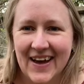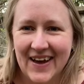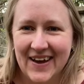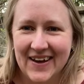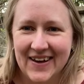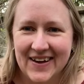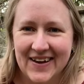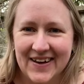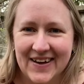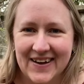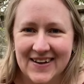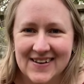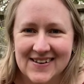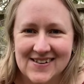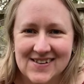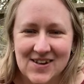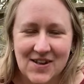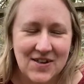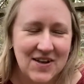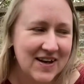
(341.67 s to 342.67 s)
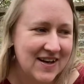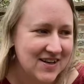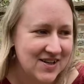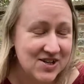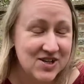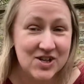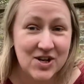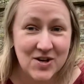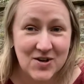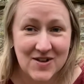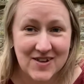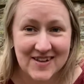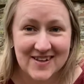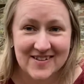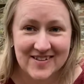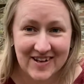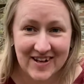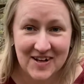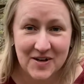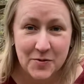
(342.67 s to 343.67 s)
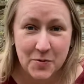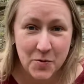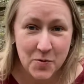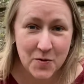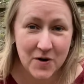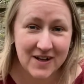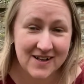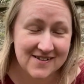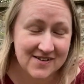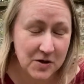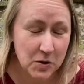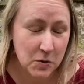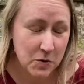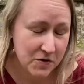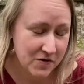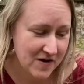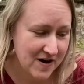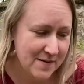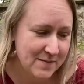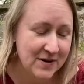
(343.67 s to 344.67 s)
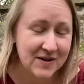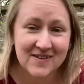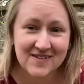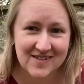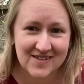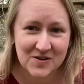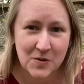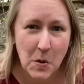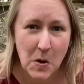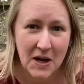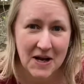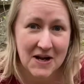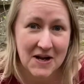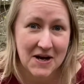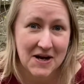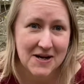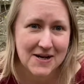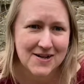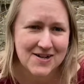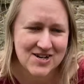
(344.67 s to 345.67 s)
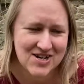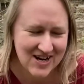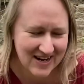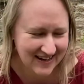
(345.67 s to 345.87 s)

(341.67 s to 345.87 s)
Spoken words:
so that I can show you this in all its glory because it's quite large.